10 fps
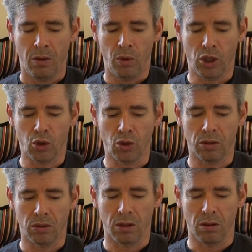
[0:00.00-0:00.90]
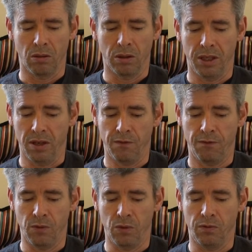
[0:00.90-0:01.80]
We took along enough
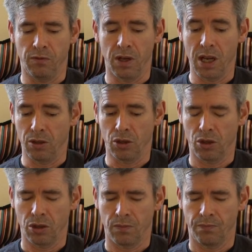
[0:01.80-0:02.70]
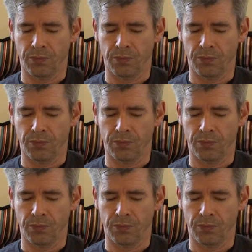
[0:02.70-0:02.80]
food for lunch.